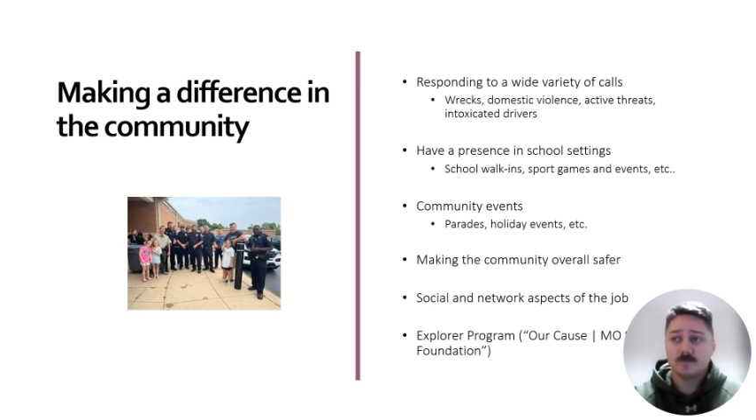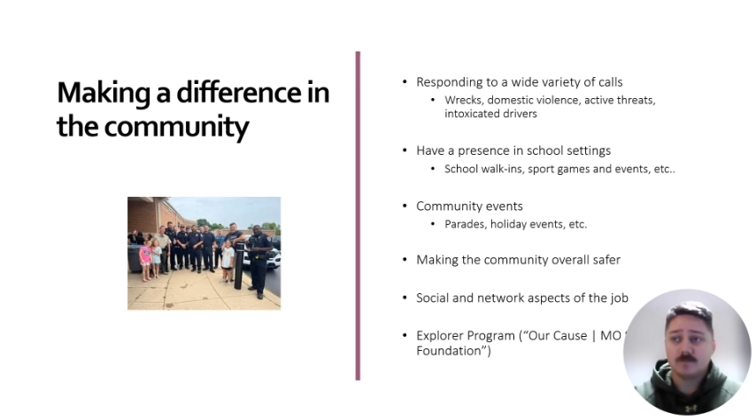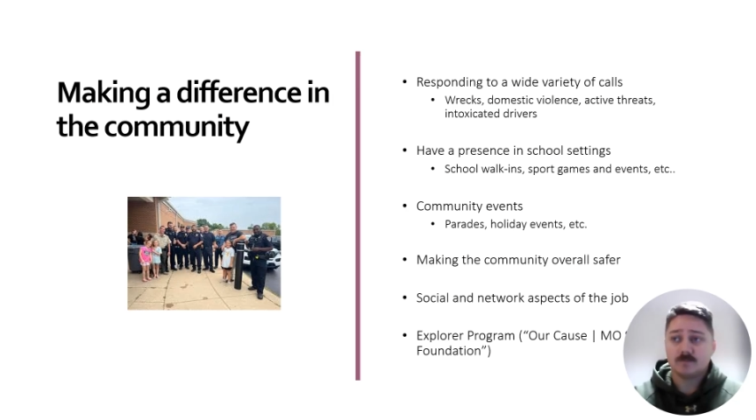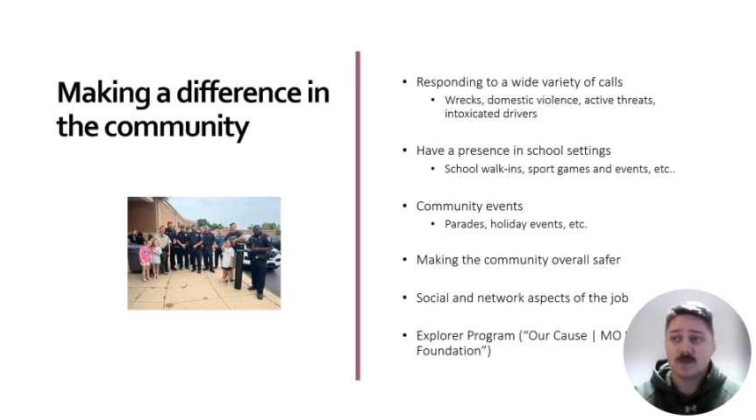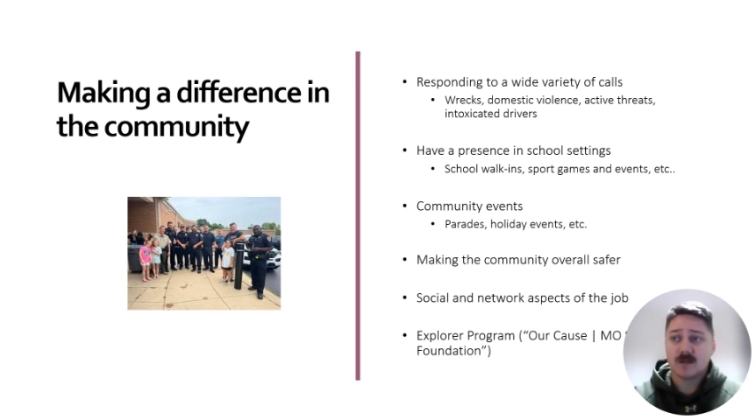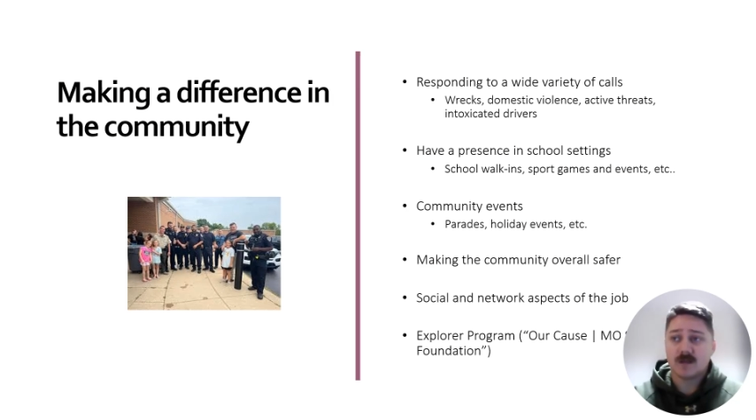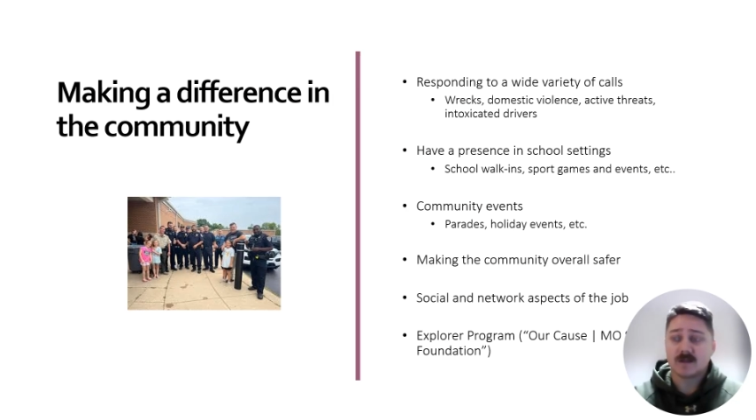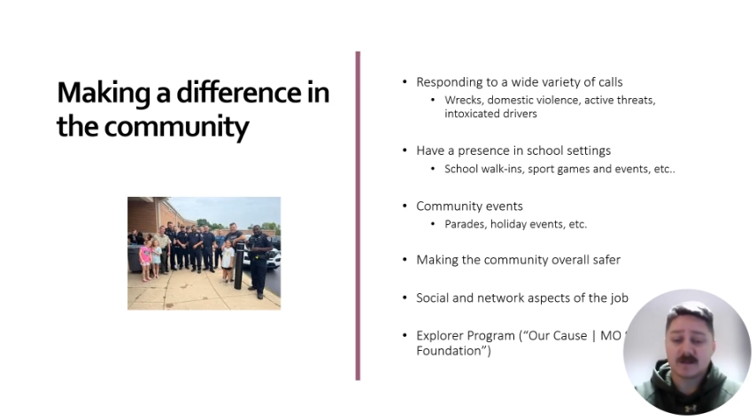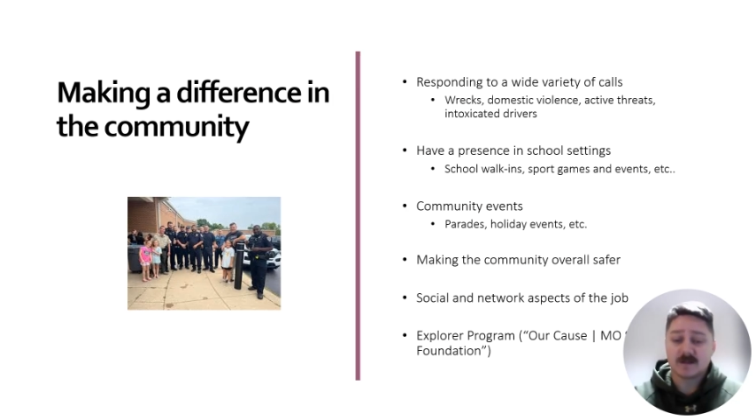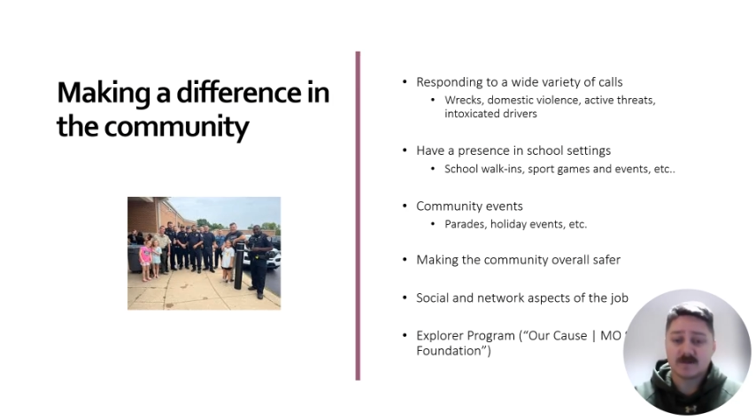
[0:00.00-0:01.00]
I think
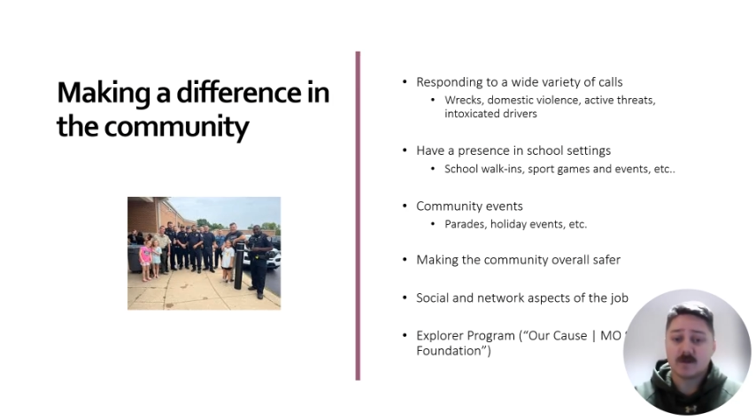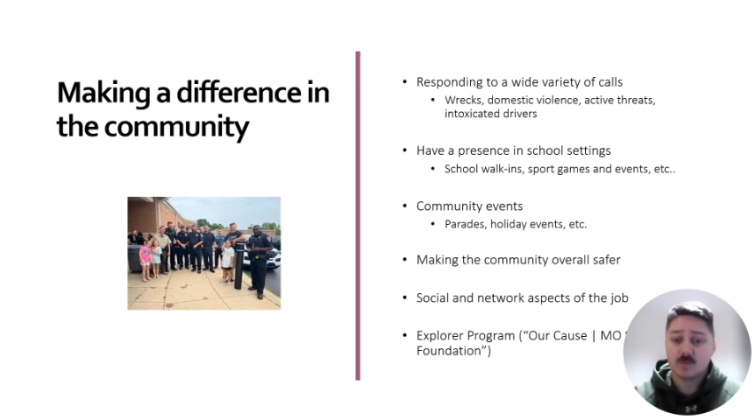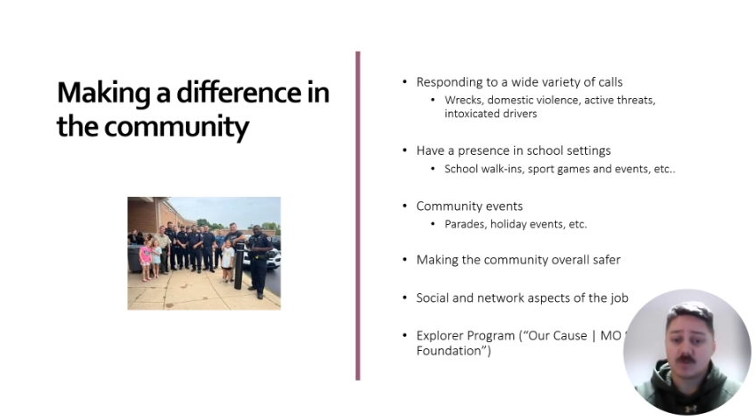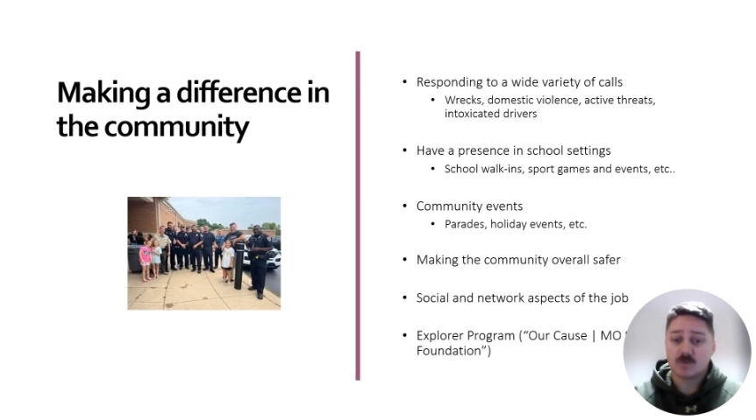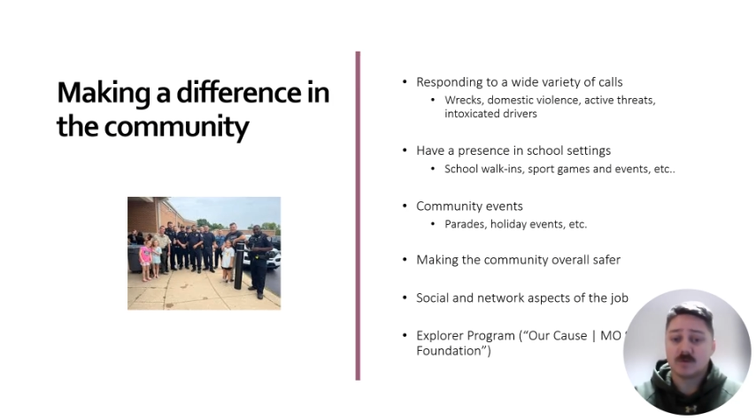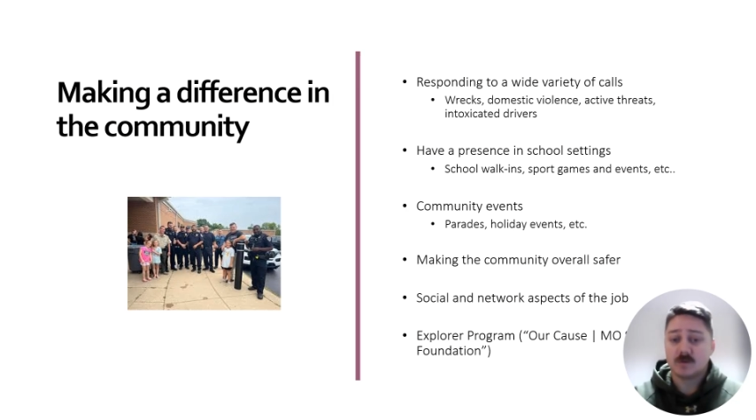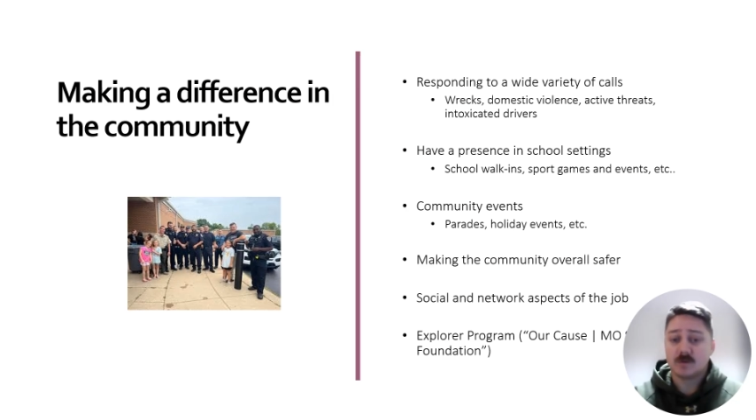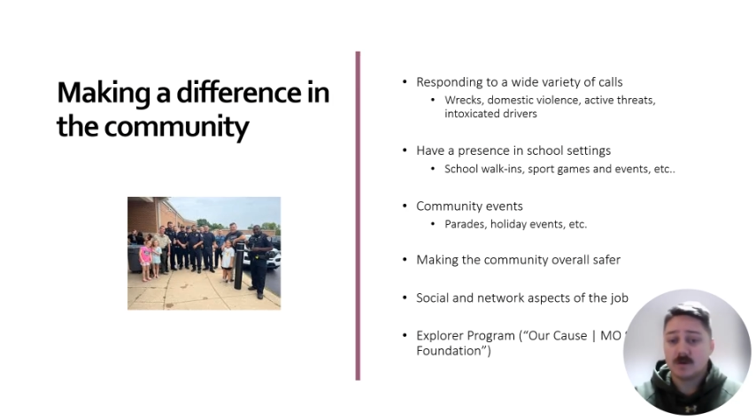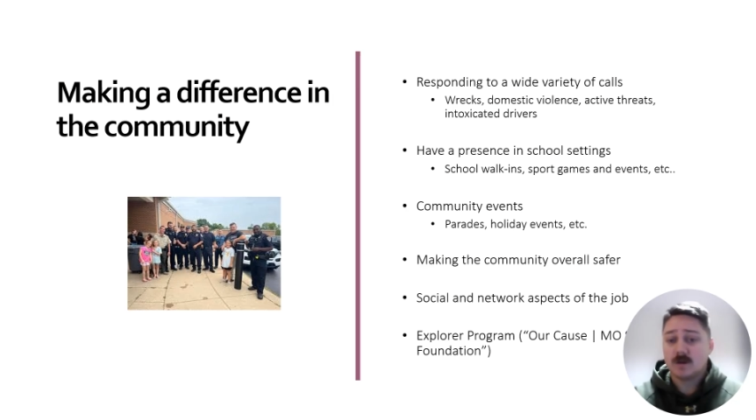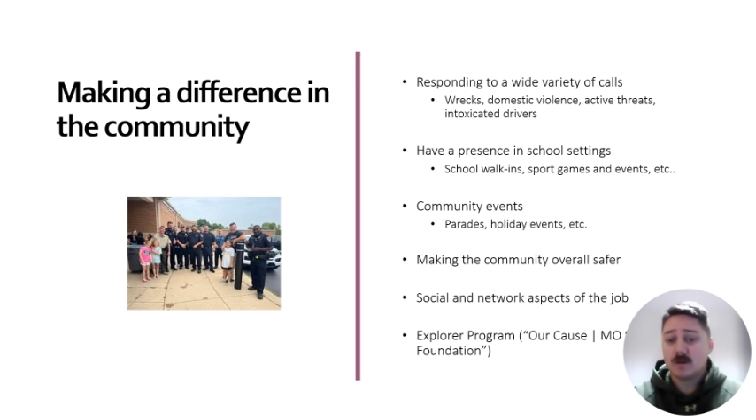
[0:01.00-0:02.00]
that's very important.
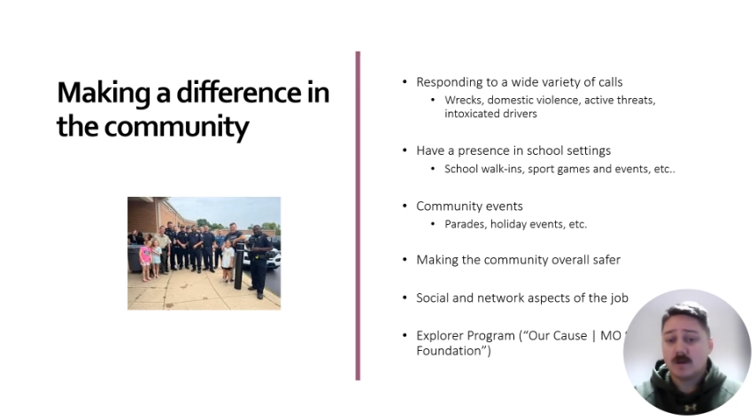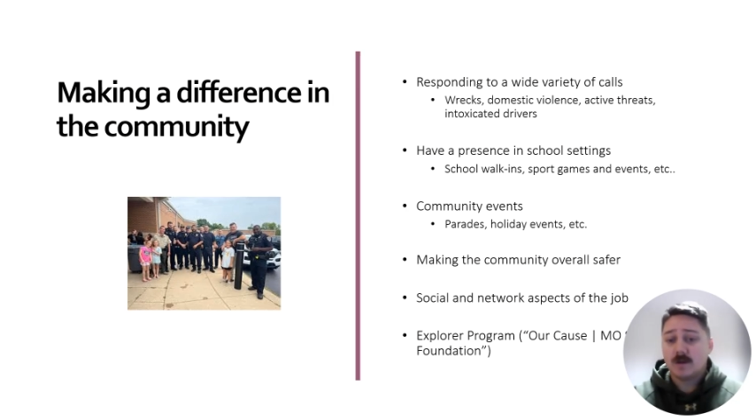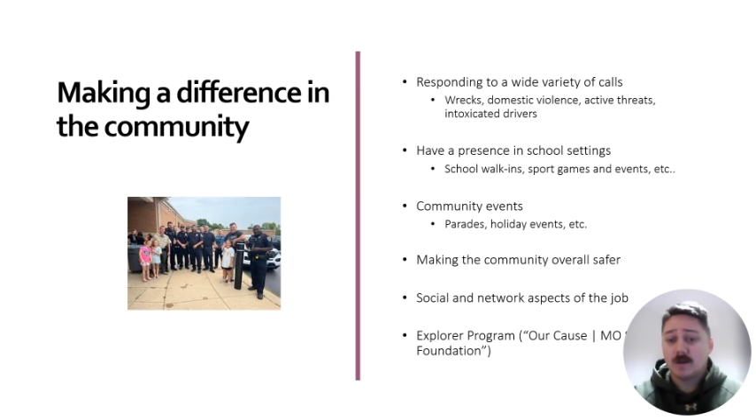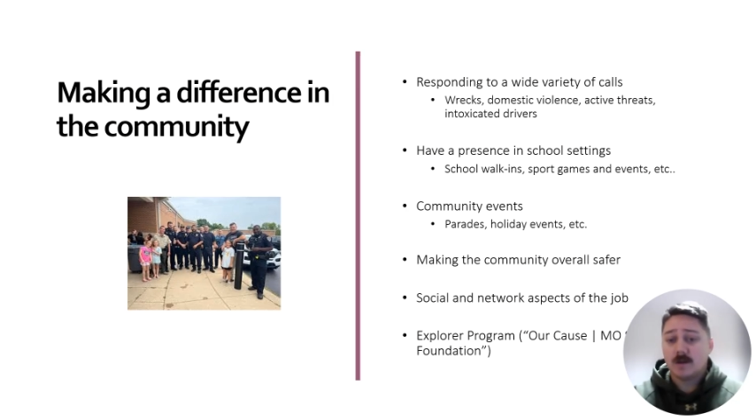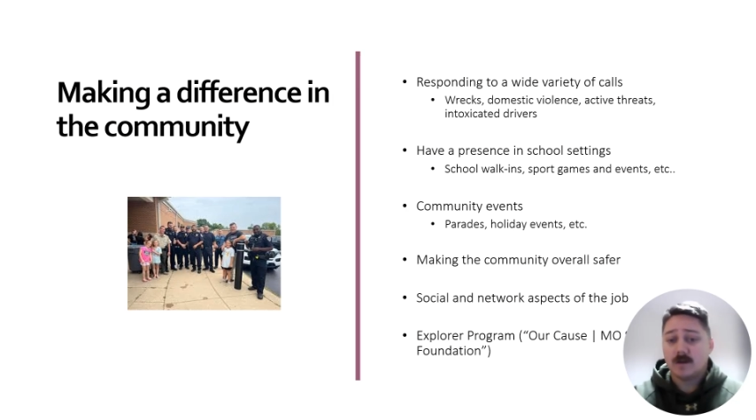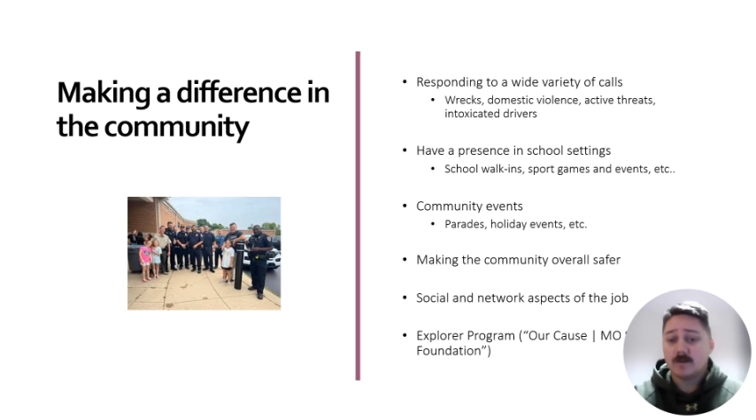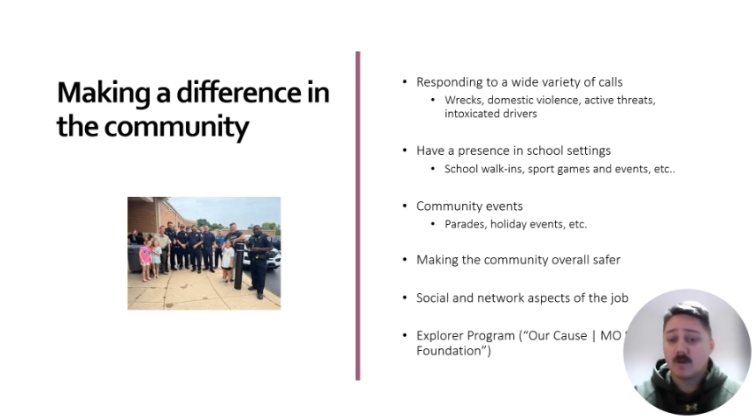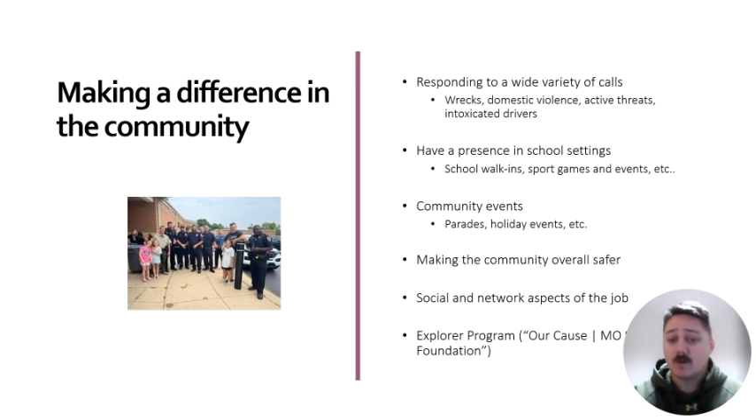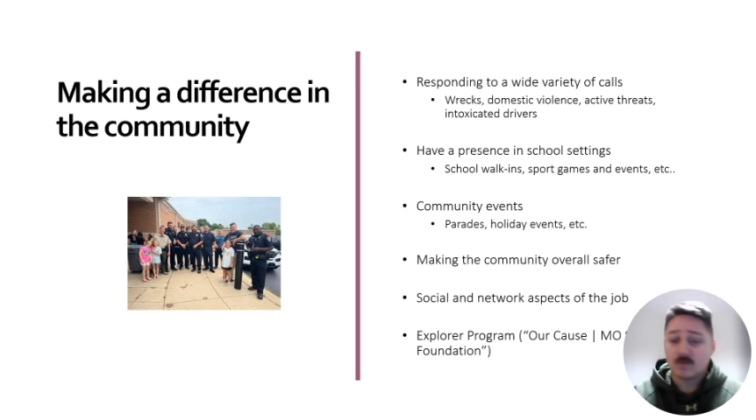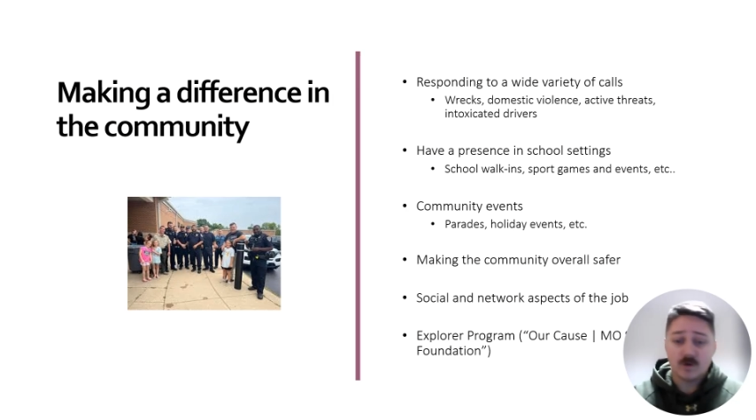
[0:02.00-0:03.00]
Overall,